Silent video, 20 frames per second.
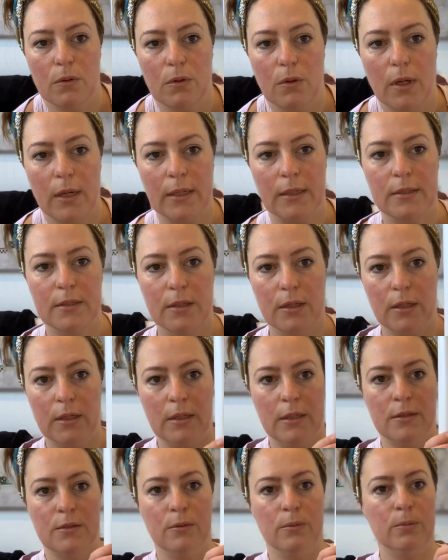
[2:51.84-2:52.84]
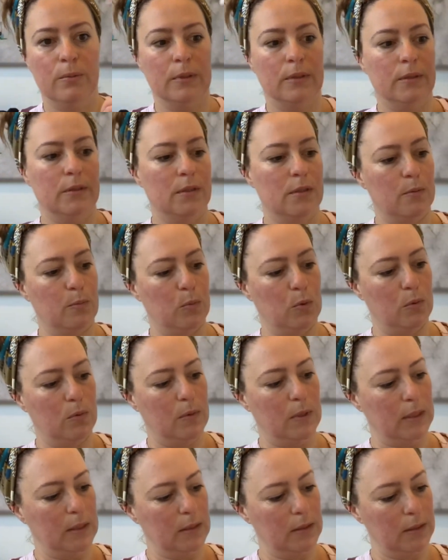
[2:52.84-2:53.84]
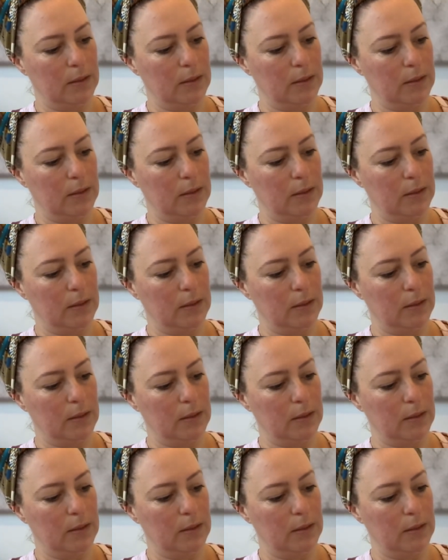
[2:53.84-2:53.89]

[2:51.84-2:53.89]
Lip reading: And it is a really small one.